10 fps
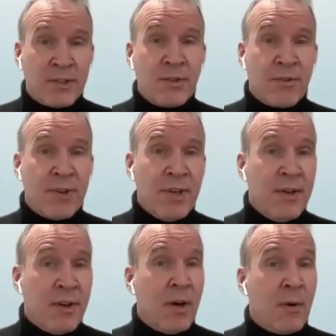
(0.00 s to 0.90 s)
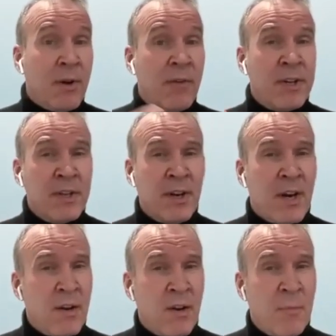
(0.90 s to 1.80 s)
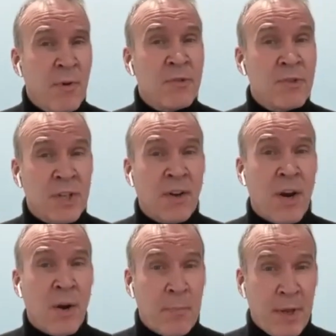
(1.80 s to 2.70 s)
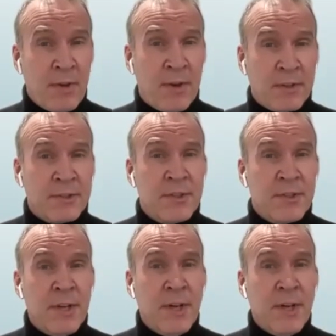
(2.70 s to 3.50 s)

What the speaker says: story. However, there are a couple of general patterns.